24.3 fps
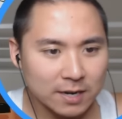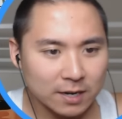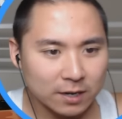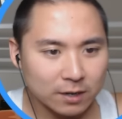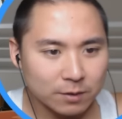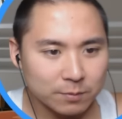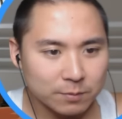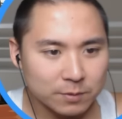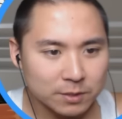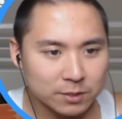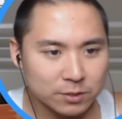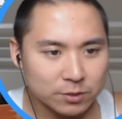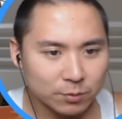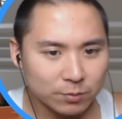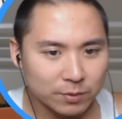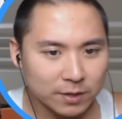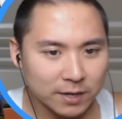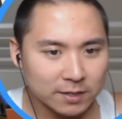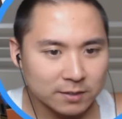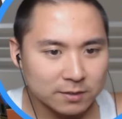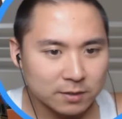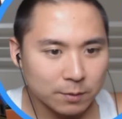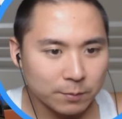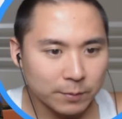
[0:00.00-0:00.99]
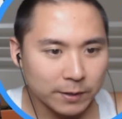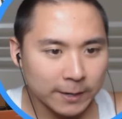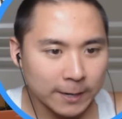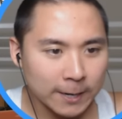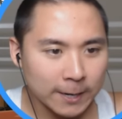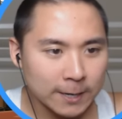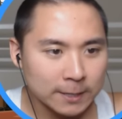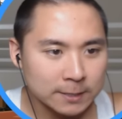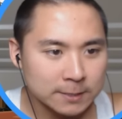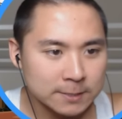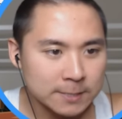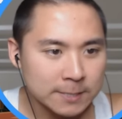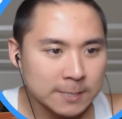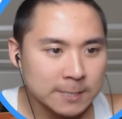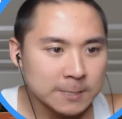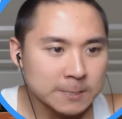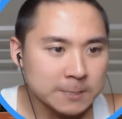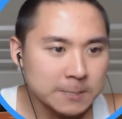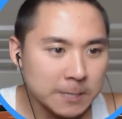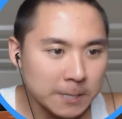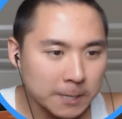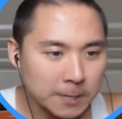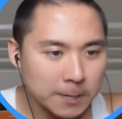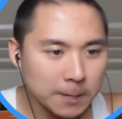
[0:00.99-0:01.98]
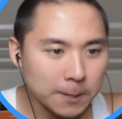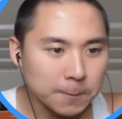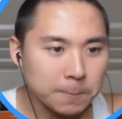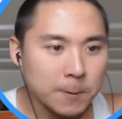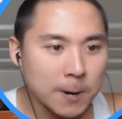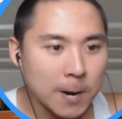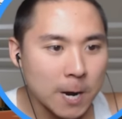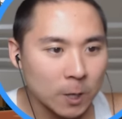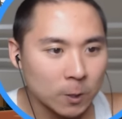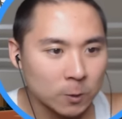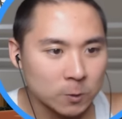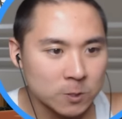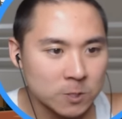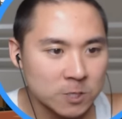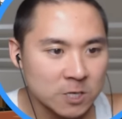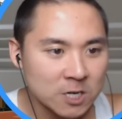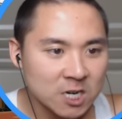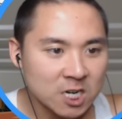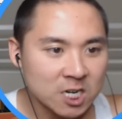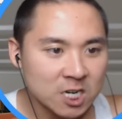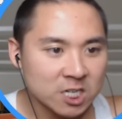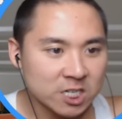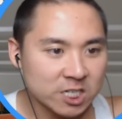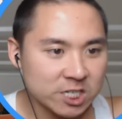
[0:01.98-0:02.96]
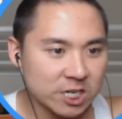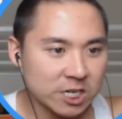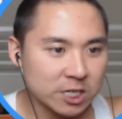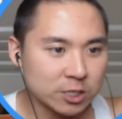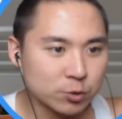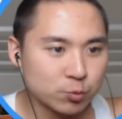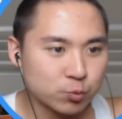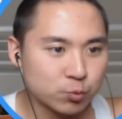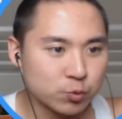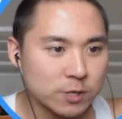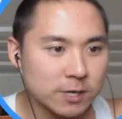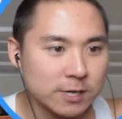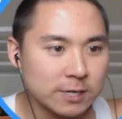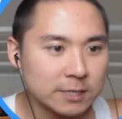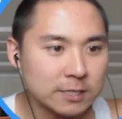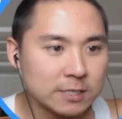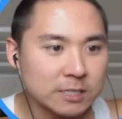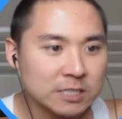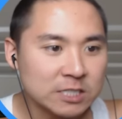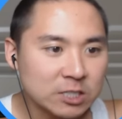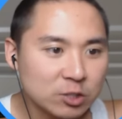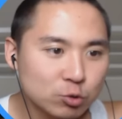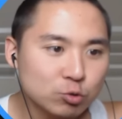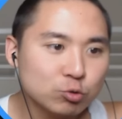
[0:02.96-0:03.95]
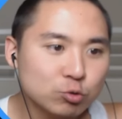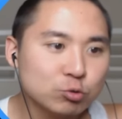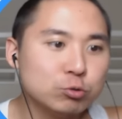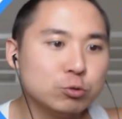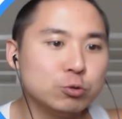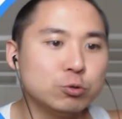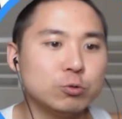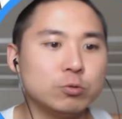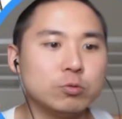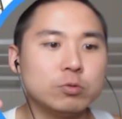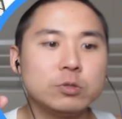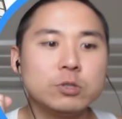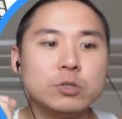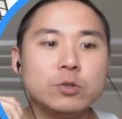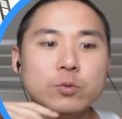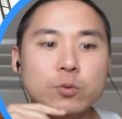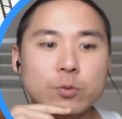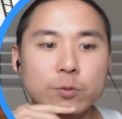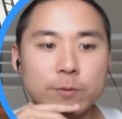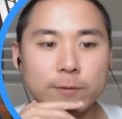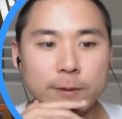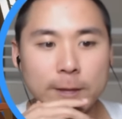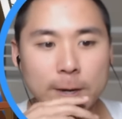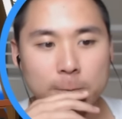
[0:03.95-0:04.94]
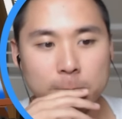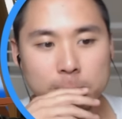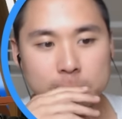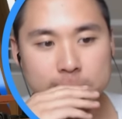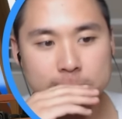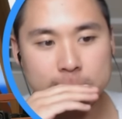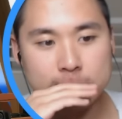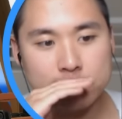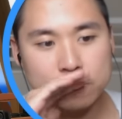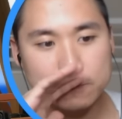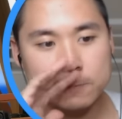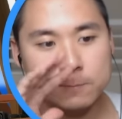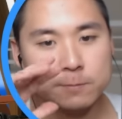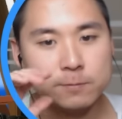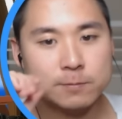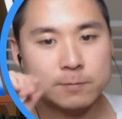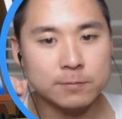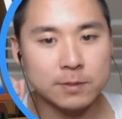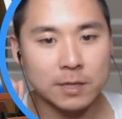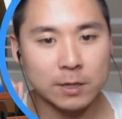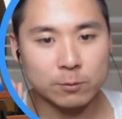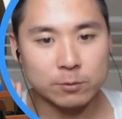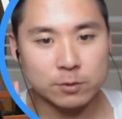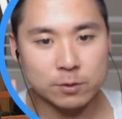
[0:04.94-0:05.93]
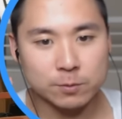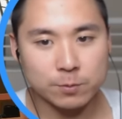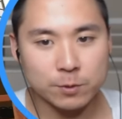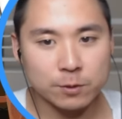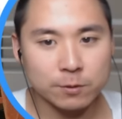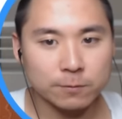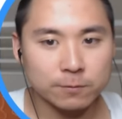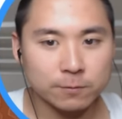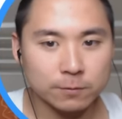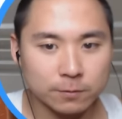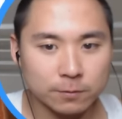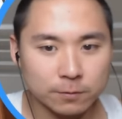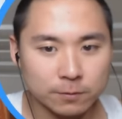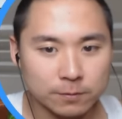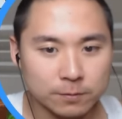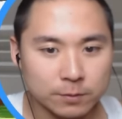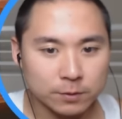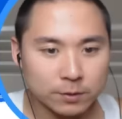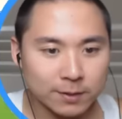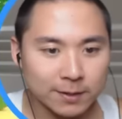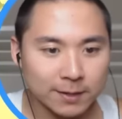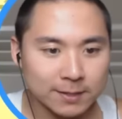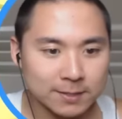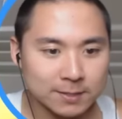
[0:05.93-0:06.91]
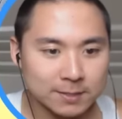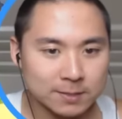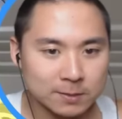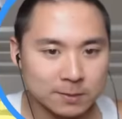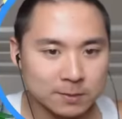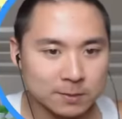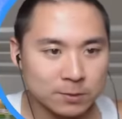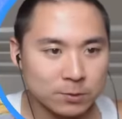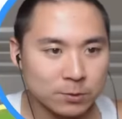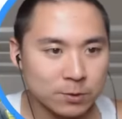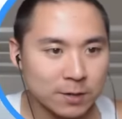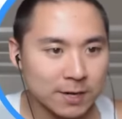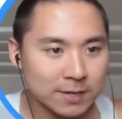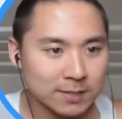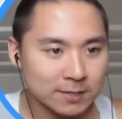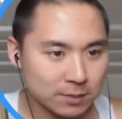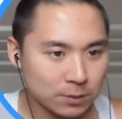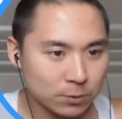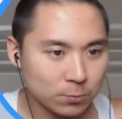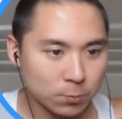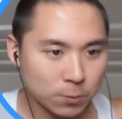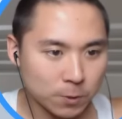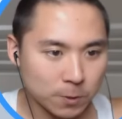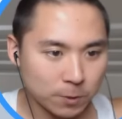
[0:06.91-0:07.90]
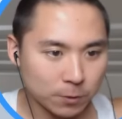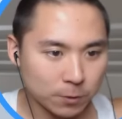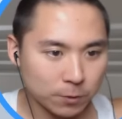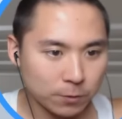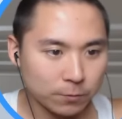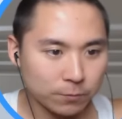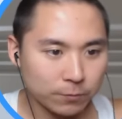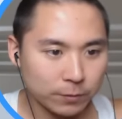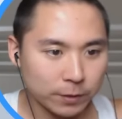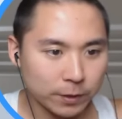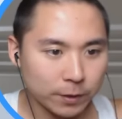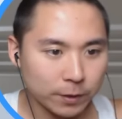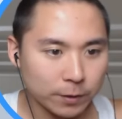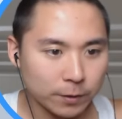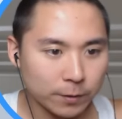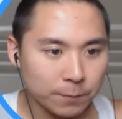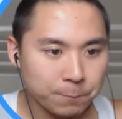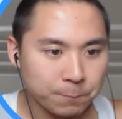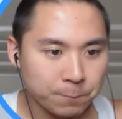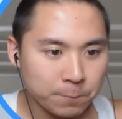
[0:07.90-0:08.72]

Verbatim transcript: not gonna be so nice. Come on, guys. Take them out! Just right! Ooh, dude, that was that was beautiful. You guys, you guys did work over here.